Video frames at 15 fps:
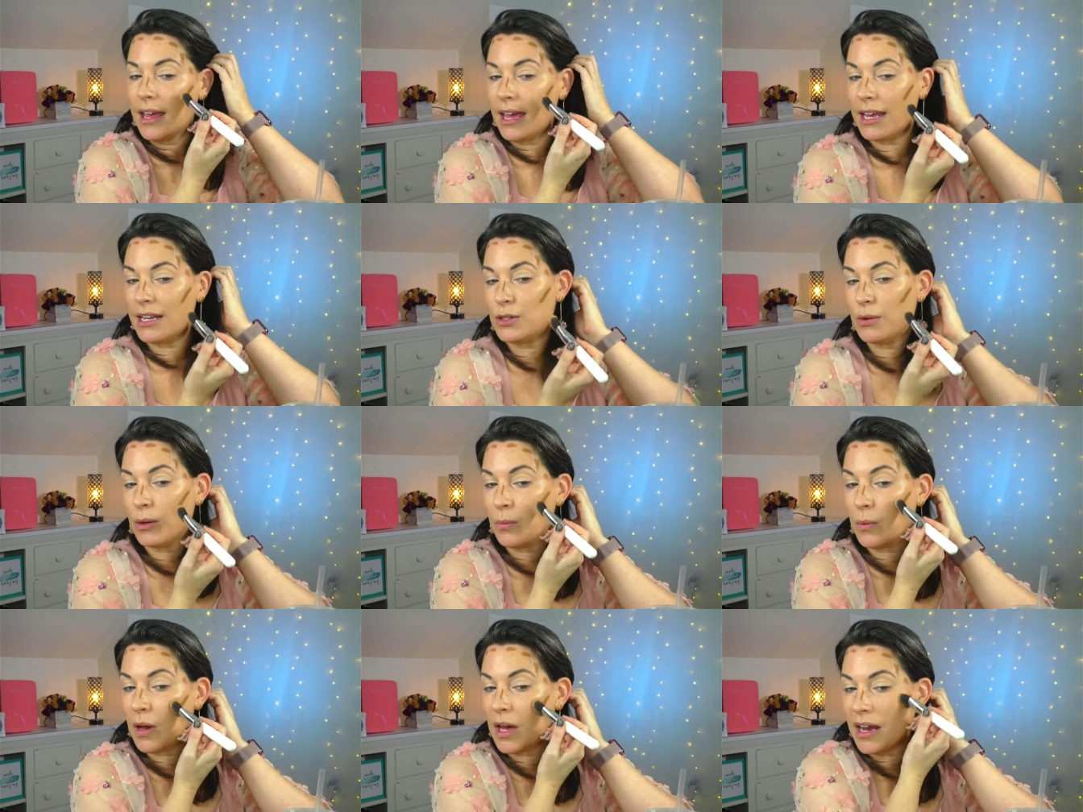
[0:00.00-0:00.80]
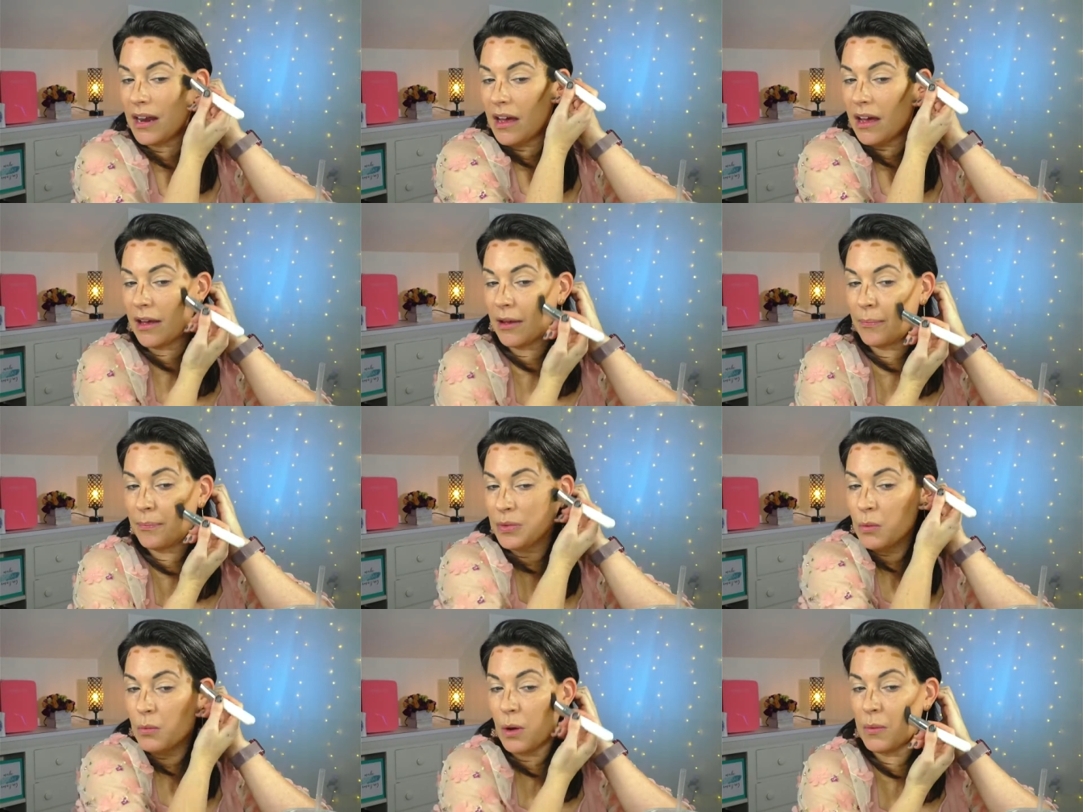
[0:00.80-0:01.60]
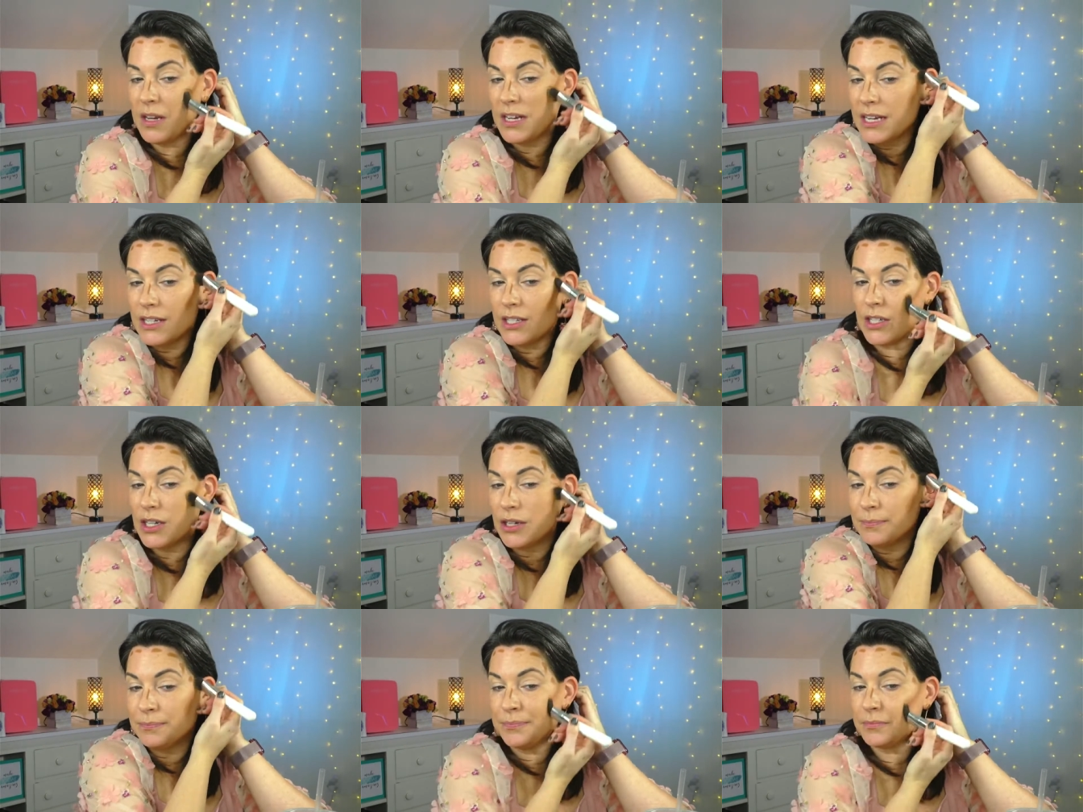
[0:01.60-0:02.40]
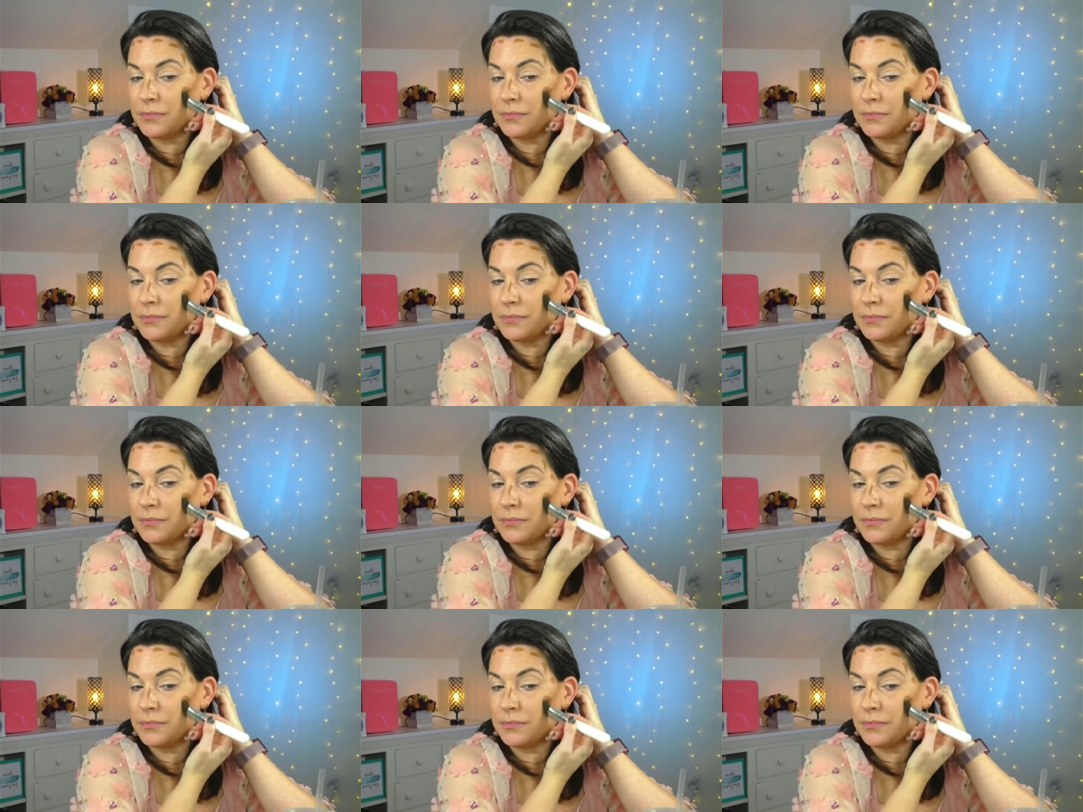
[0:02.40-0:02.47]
and doing what we needed to do.